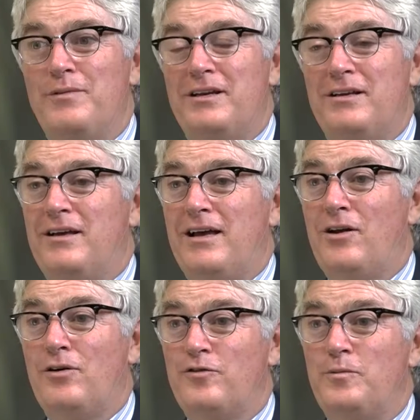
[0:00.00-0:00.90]
mean, how
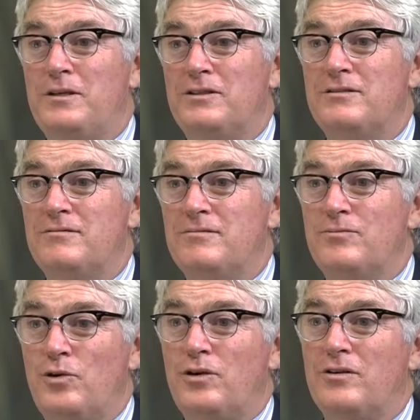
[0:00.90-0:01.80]
long have you been
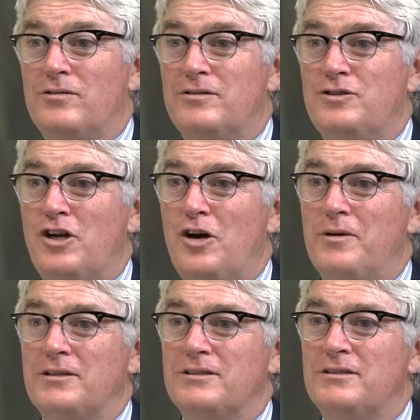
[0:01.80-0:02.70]
working on the
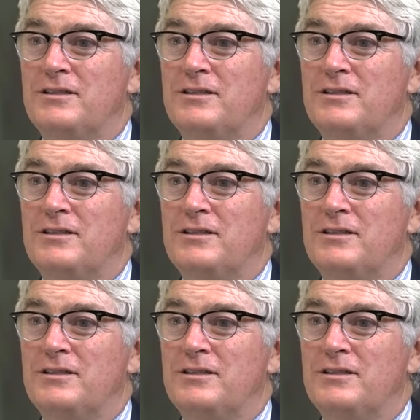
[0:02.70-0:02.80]
genomics?